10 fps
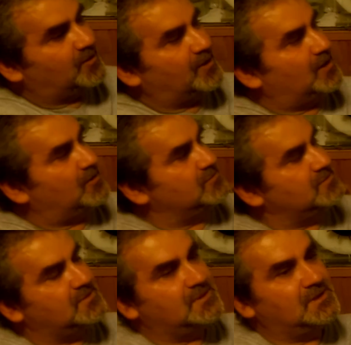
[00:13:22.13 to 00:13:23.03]

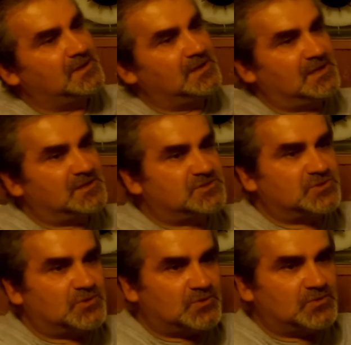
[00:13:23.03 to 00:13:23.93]
around,
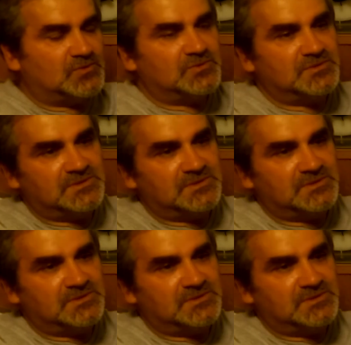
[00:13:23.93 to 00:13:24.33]
so,